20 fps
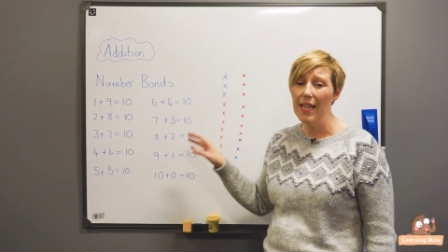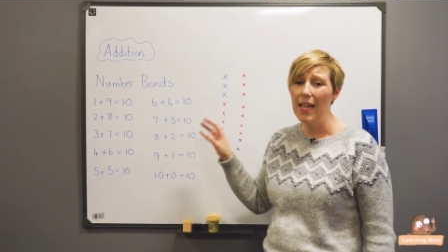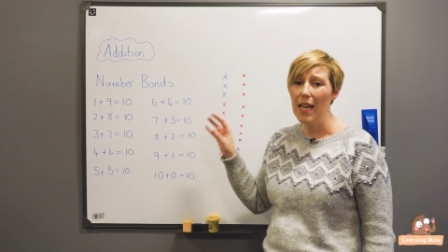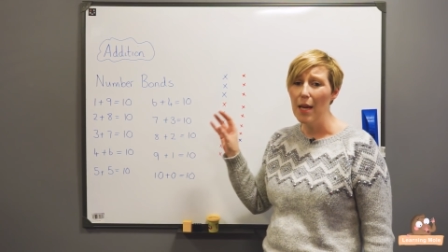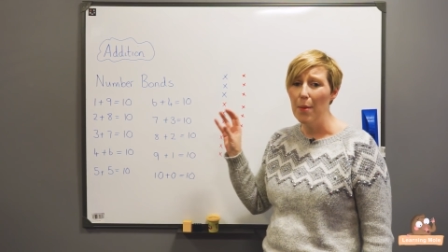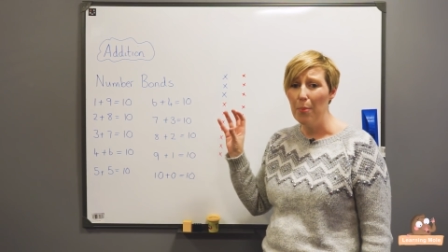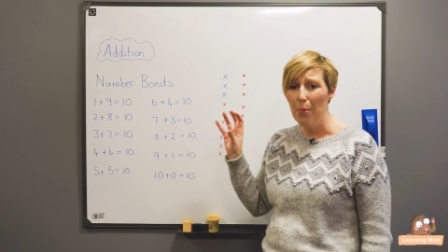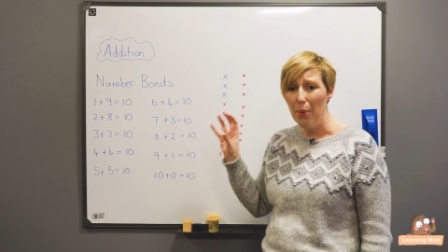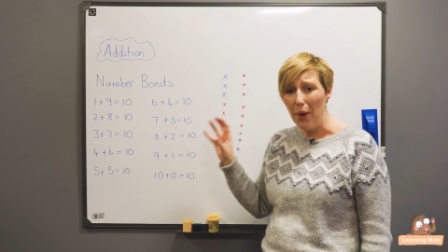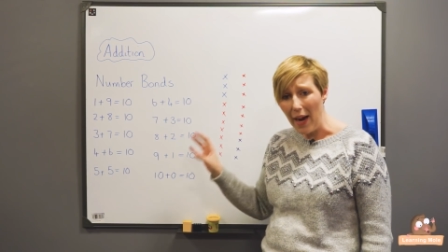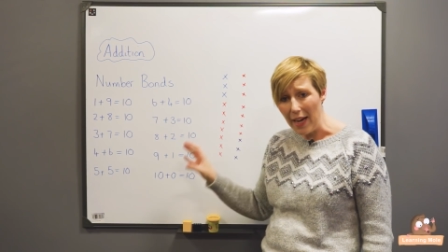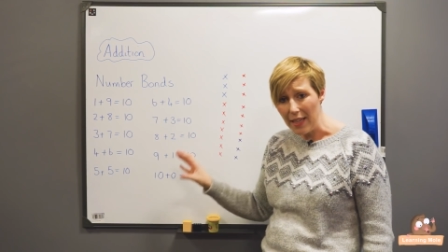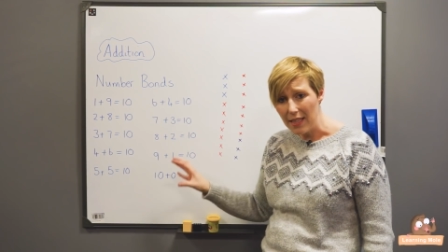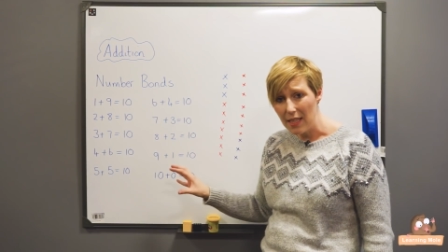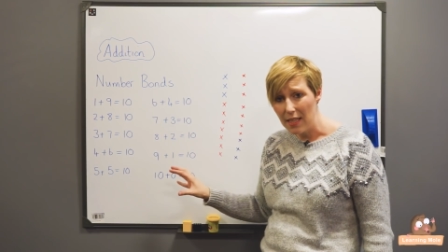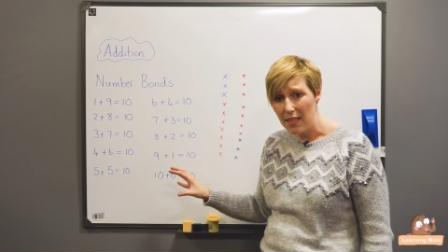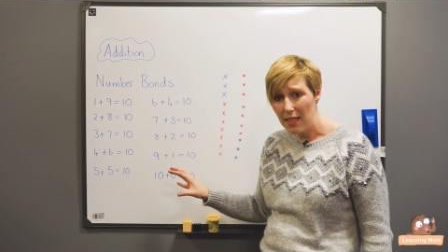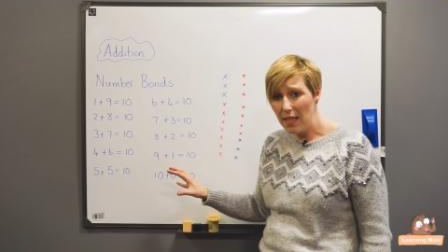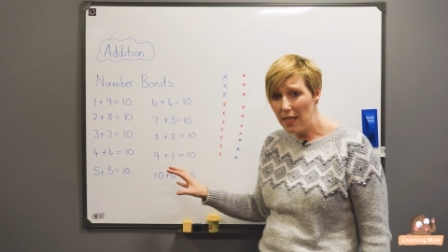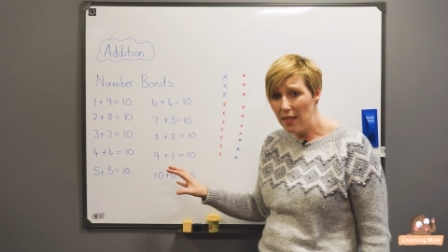Keep
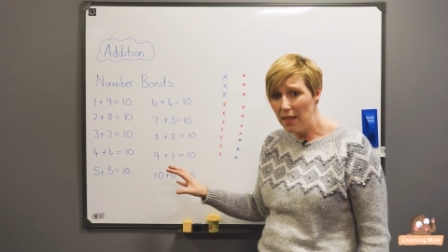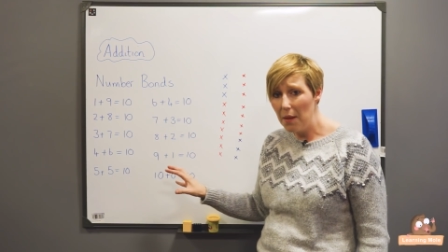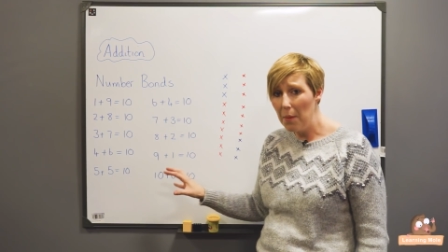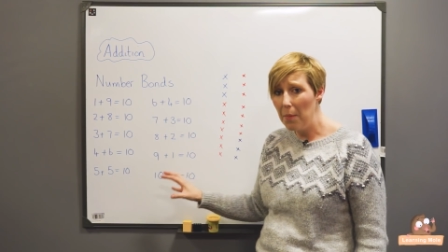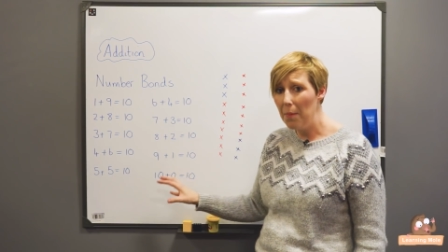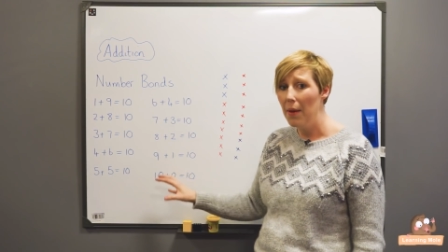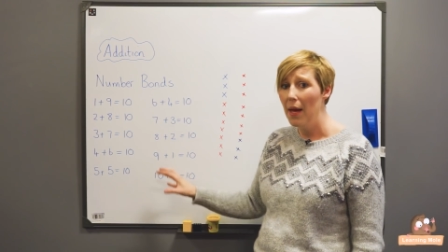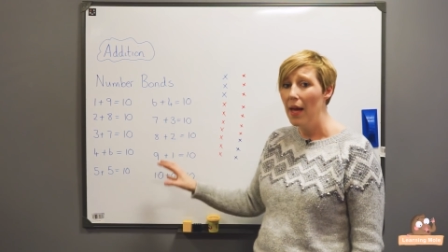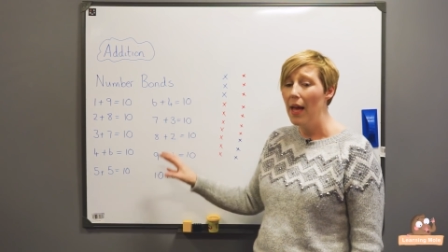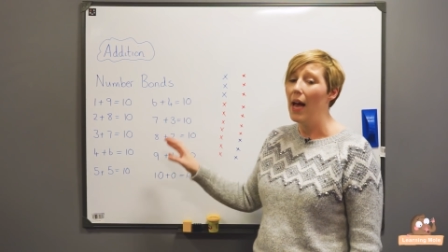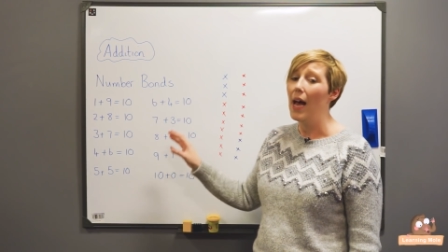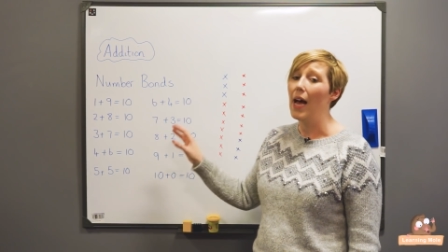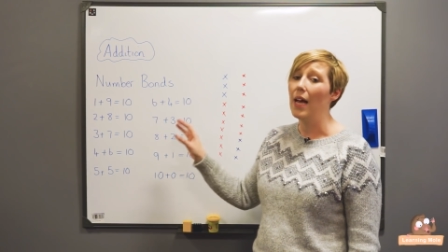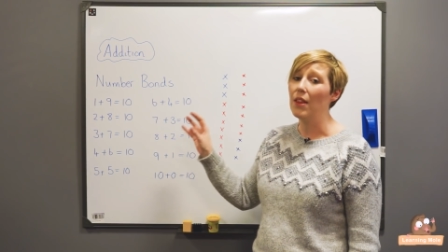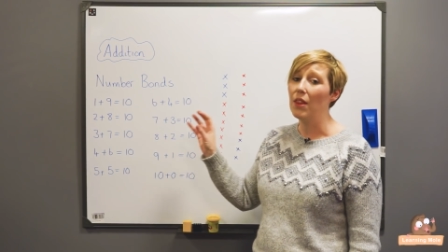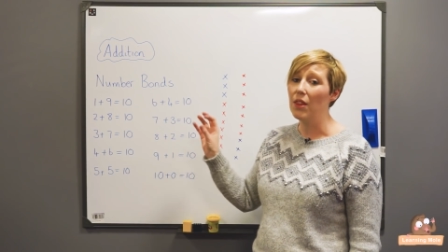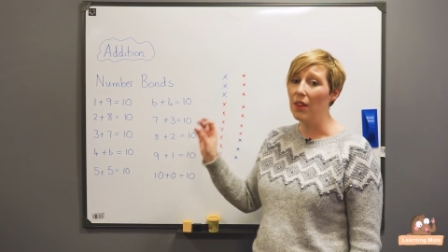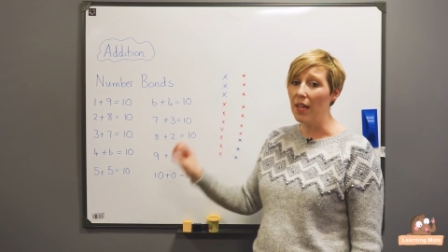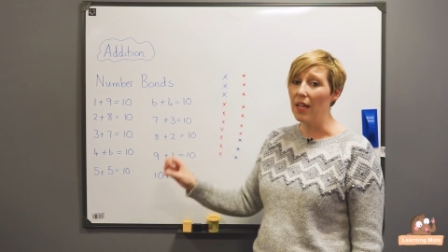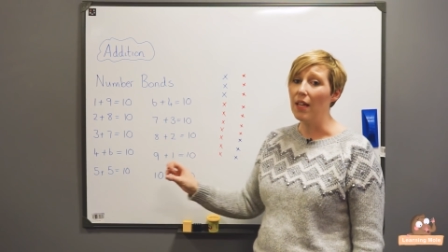practicing them
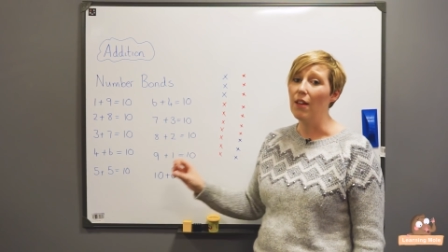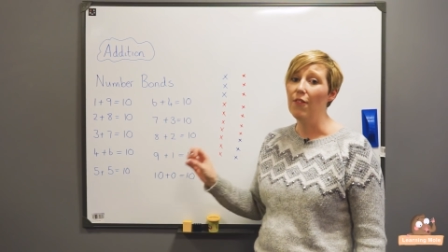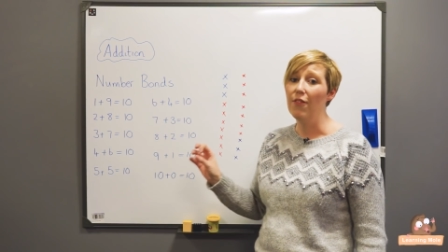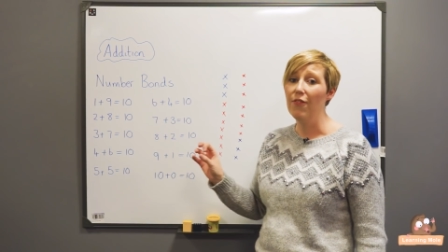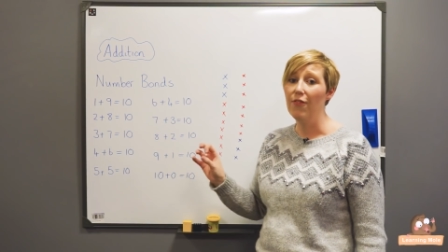and think of